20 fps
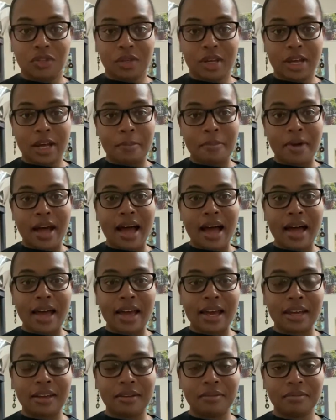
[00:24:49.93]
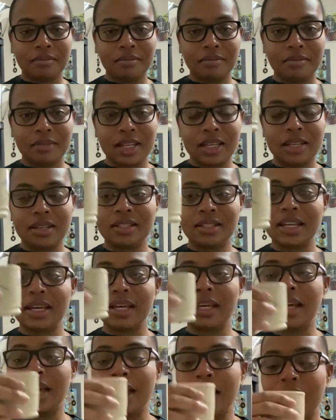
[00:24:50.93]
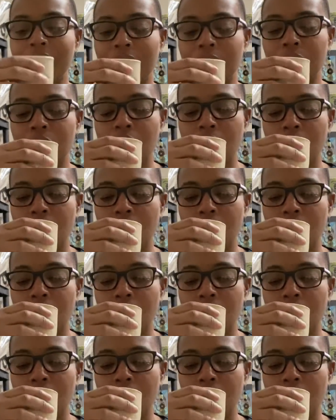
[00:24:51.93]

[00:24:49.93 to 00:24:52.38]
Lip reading: cup high, take care,